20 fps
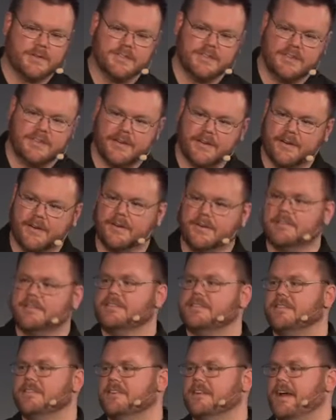heroes.
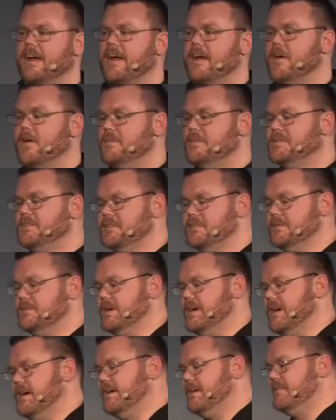I hope
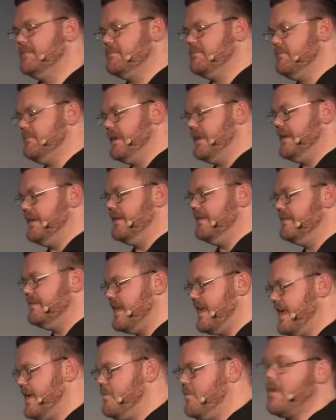to be
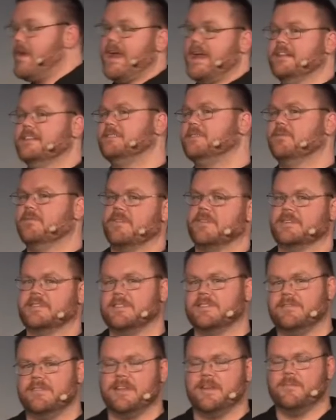a more handsome version of
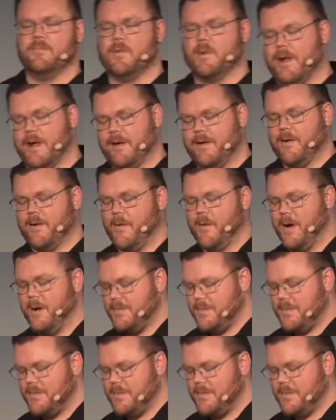him when I grow up.